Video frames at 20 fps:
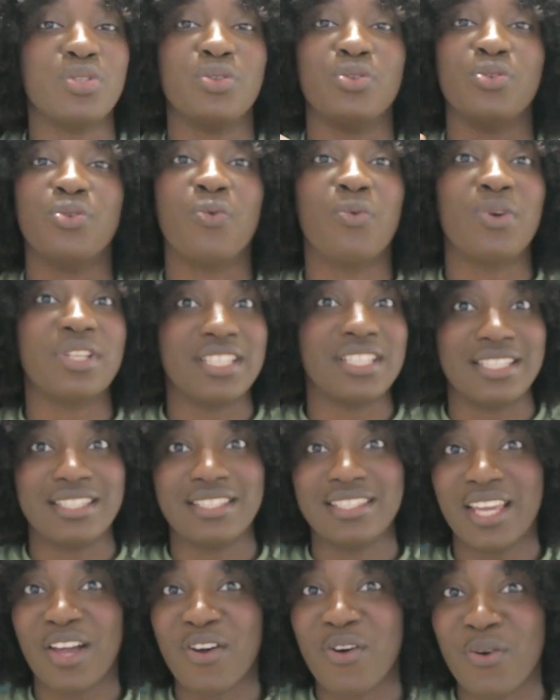need to know what a
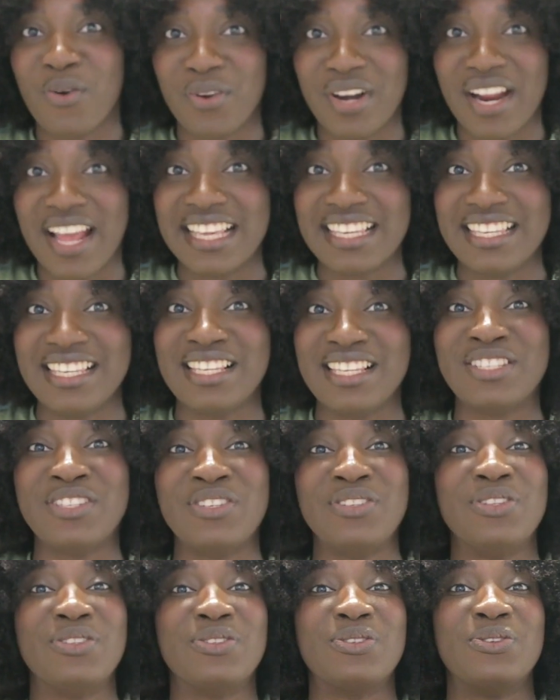stakeholder is,
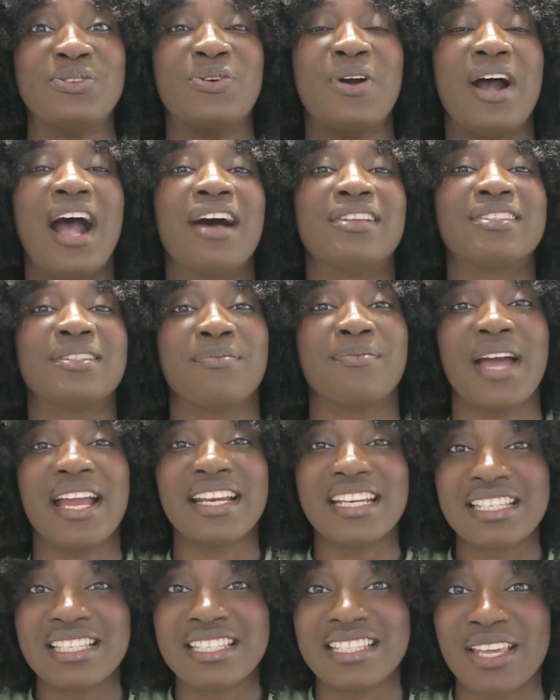you need to know how to
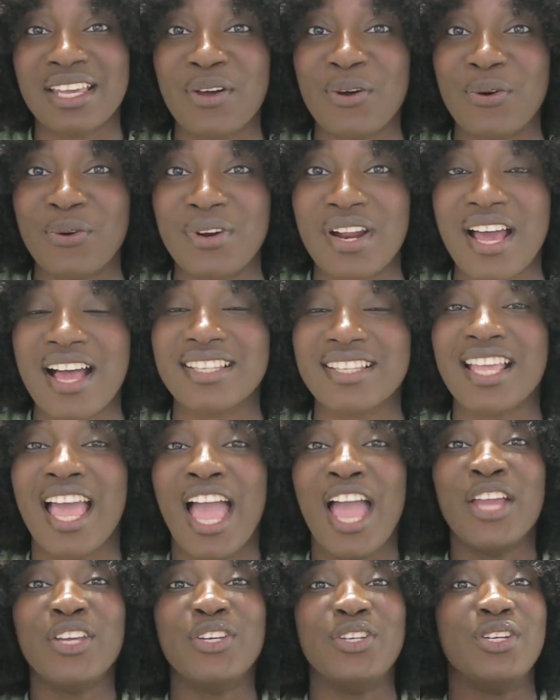manage stakeholders,
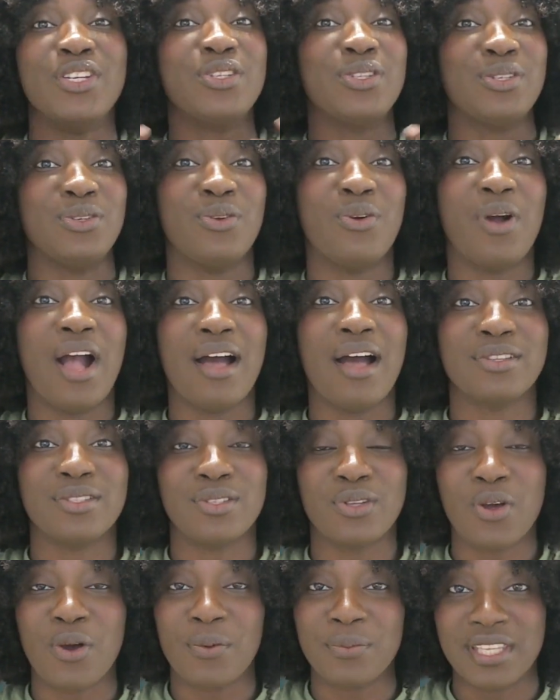you need to know how
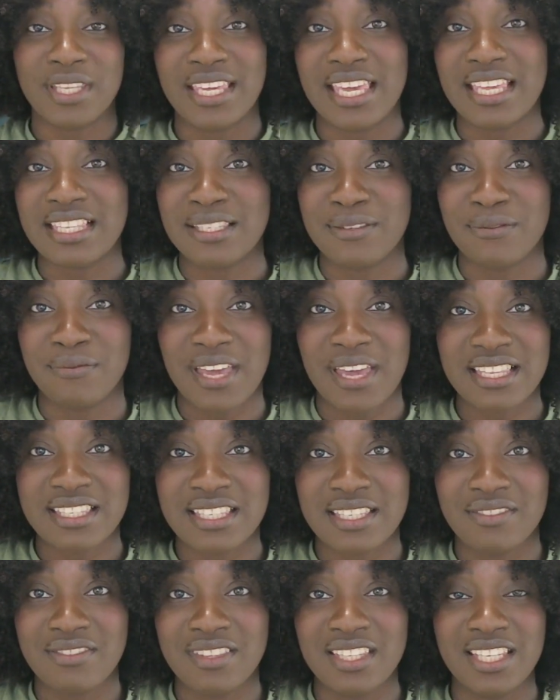to communicate
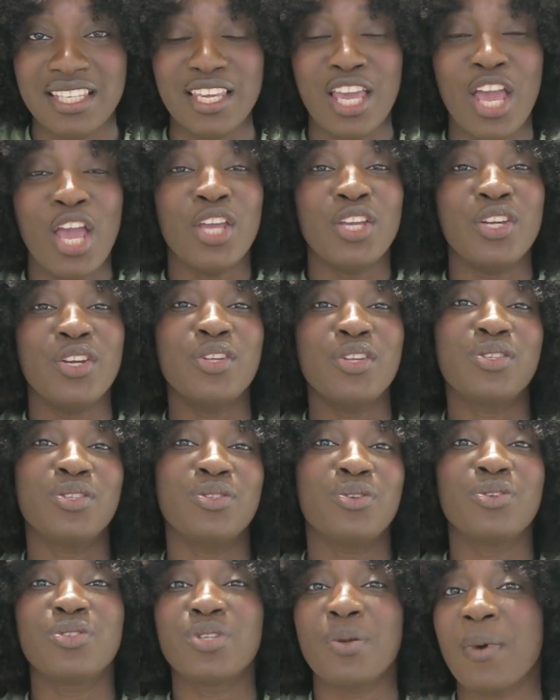effectively, you need to
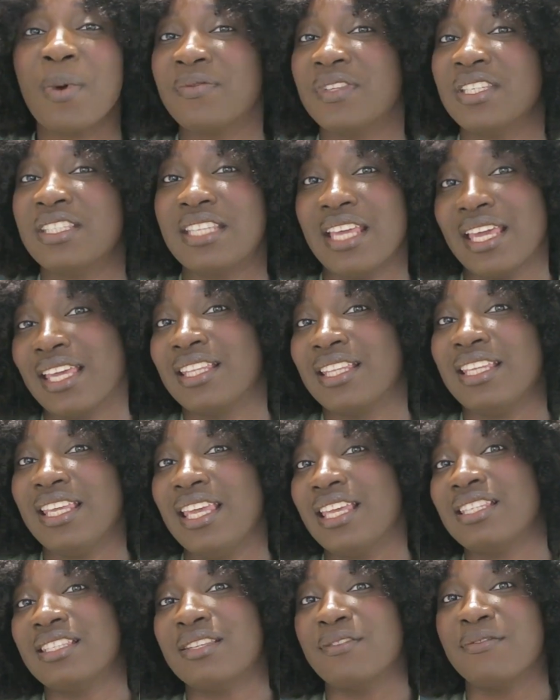know some of the
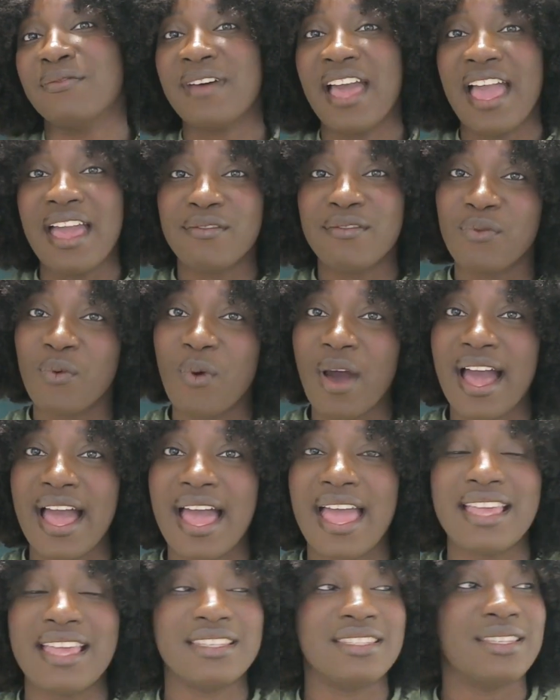techniques, the 5
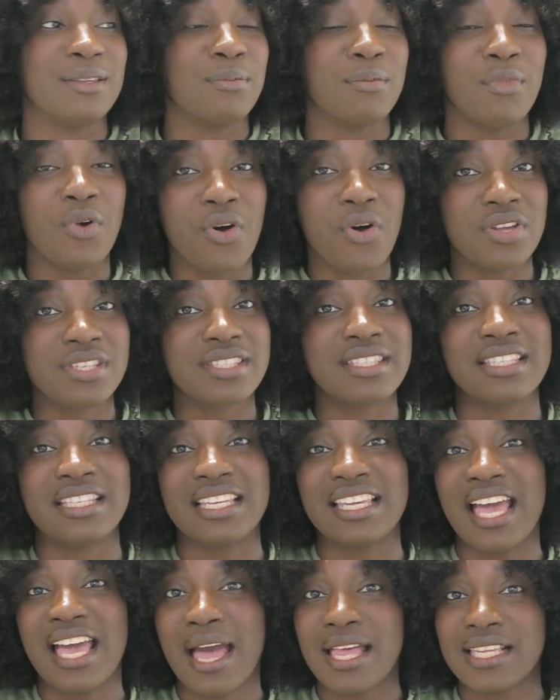whys, the MOST,
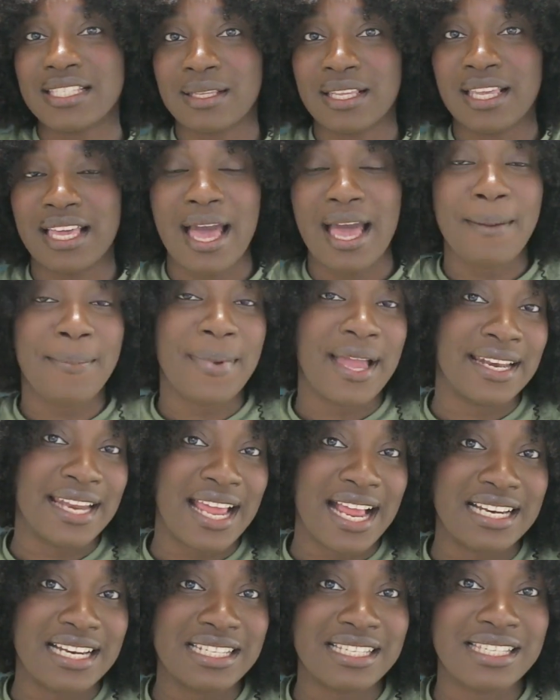the gap
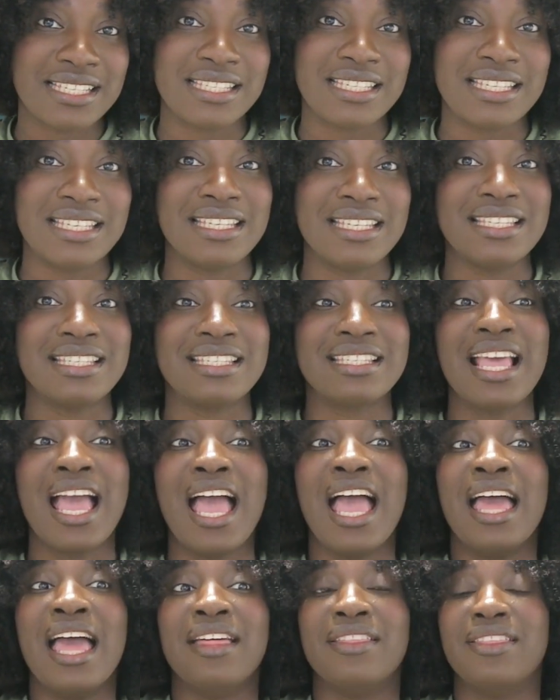analysis,
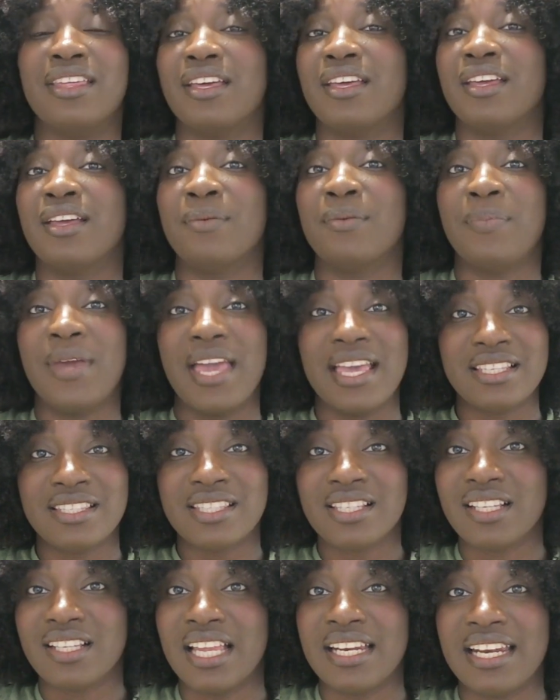the
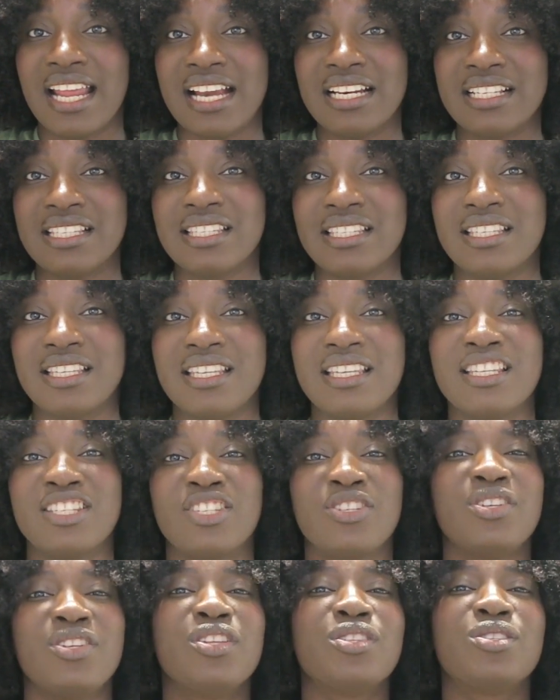pestle
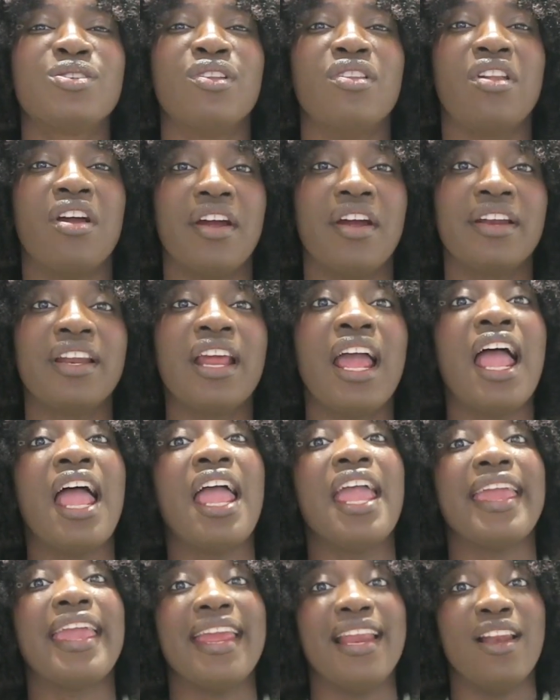analysis. You need to
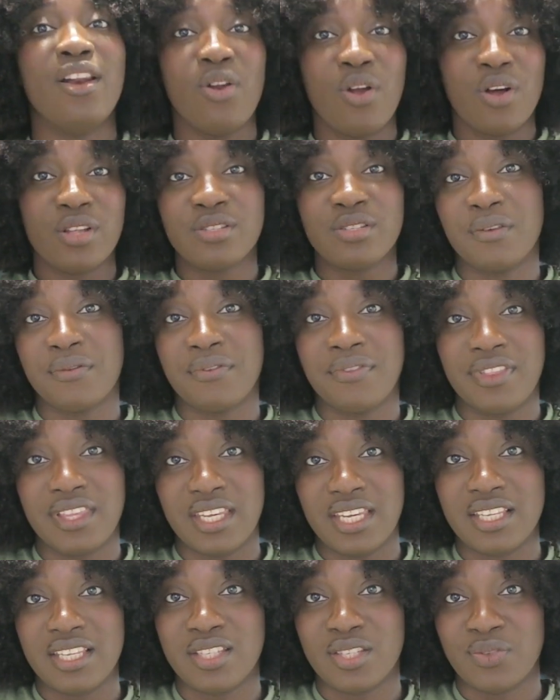learn a lot of
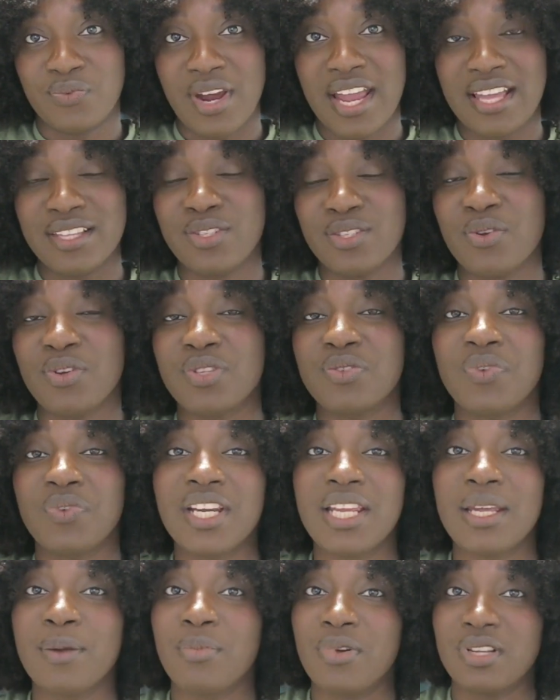things, right? So it's
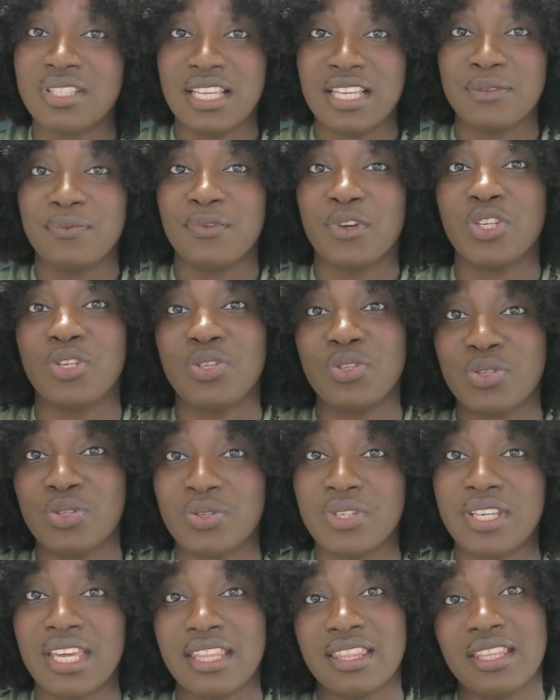really important for you
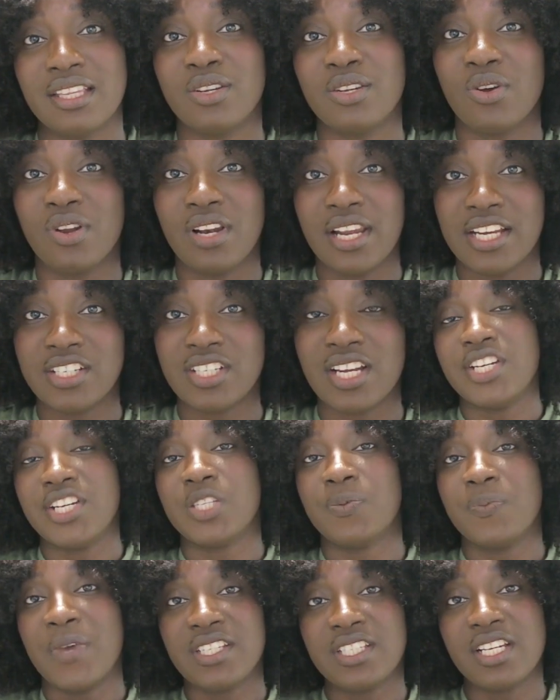to get the knowledge, and
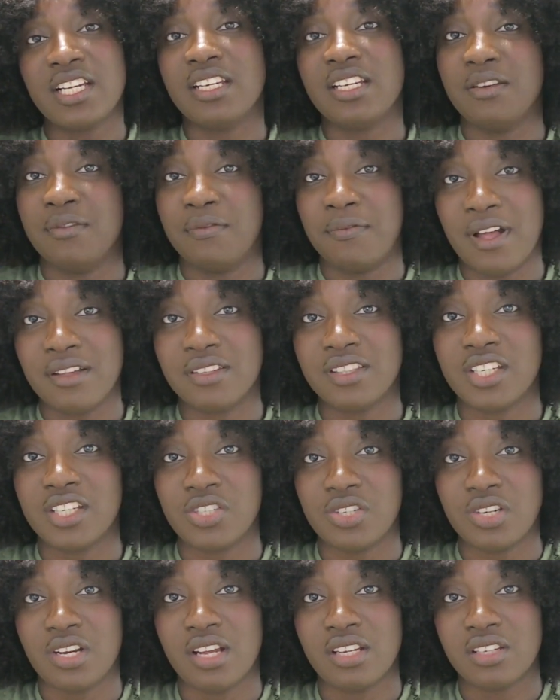especially the
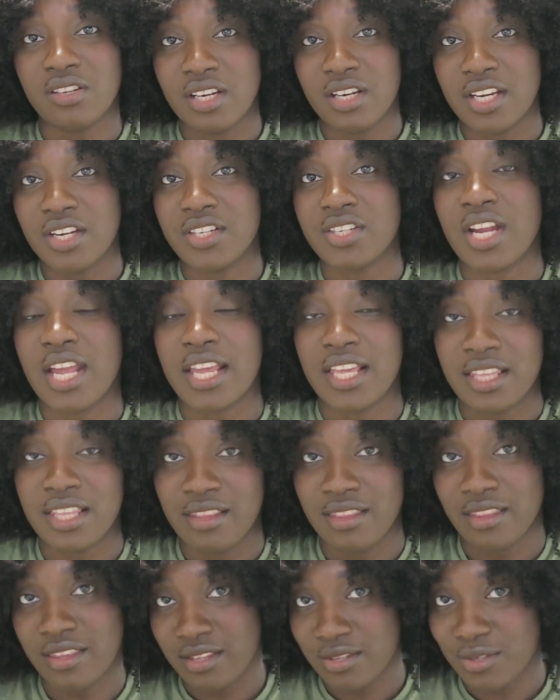foundational knowledge
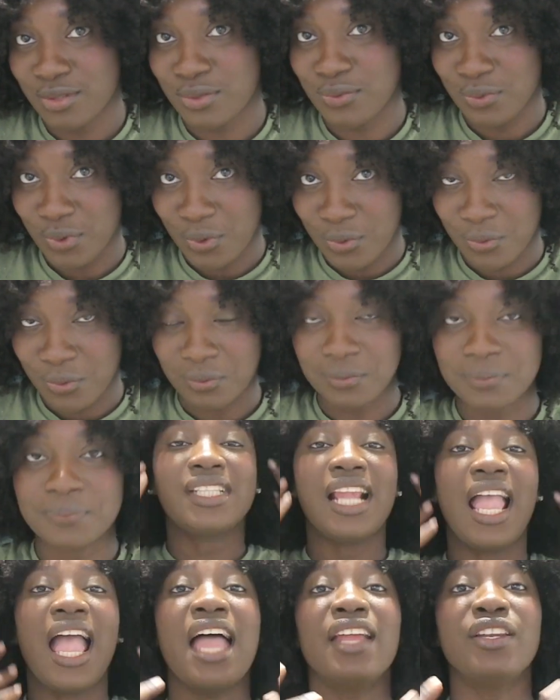in this role.
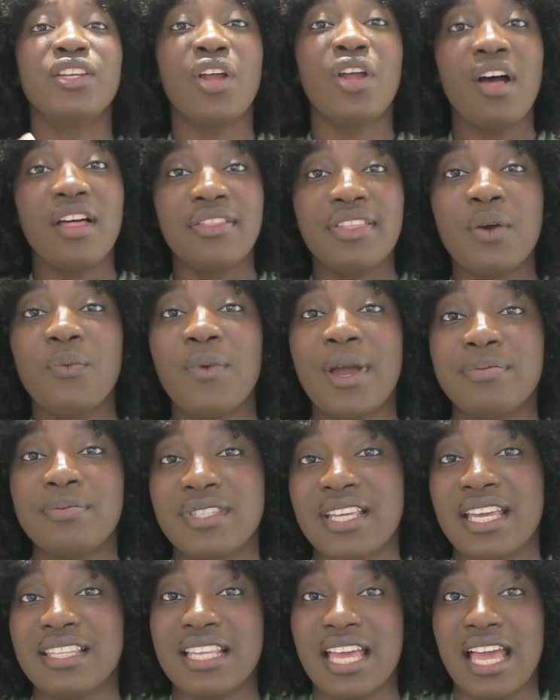Another
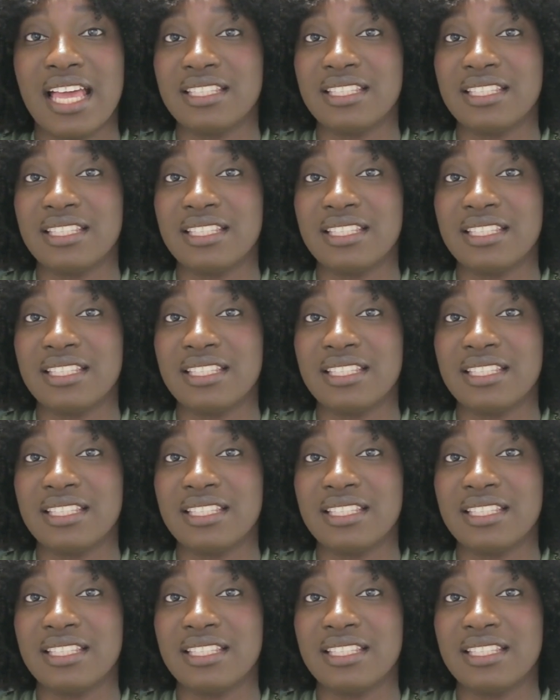website that